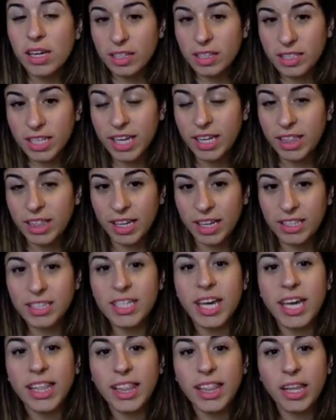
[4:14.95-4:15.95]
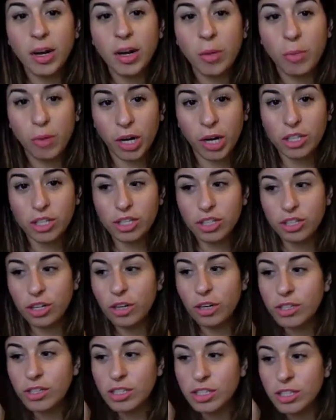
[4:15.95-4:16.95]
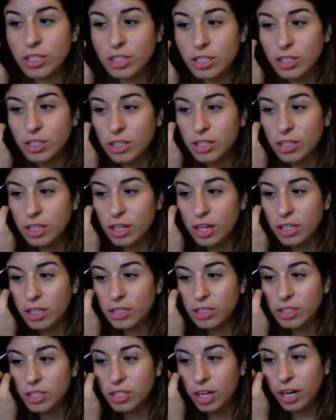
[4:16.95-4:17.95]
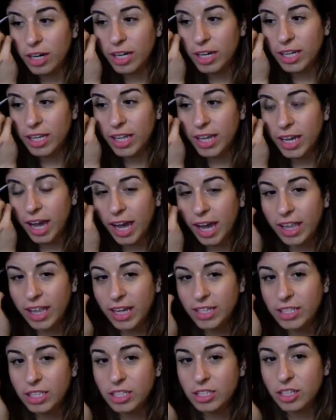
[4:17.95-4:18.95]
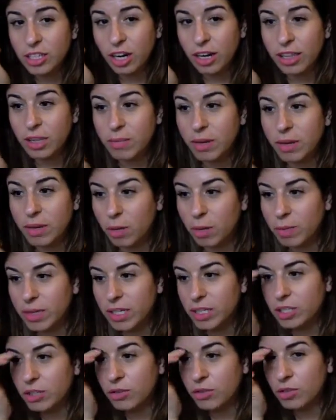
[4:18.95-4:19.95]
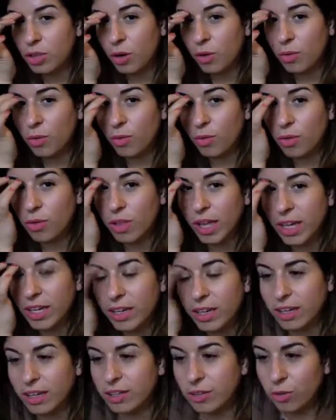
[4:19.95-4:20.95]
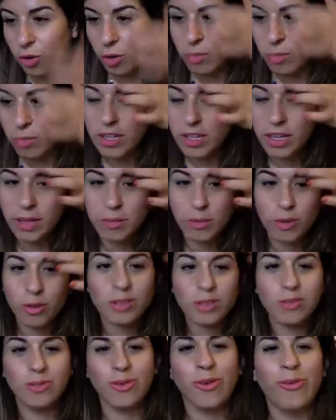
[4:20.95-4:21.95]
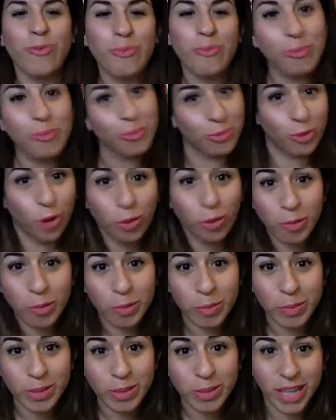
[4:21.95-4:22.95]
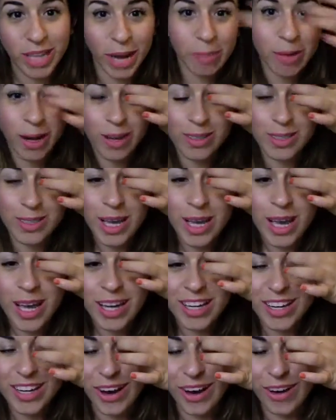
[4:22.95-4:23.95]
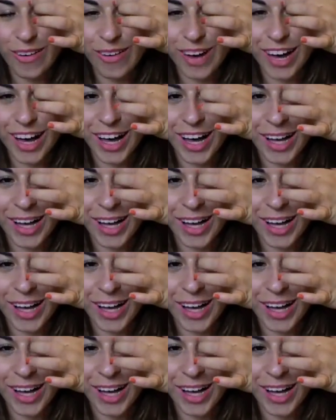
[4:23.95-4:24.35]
take this in little brush strokes, starting like I like to start in the middle, because you don't like normally most normal people's eyebrows go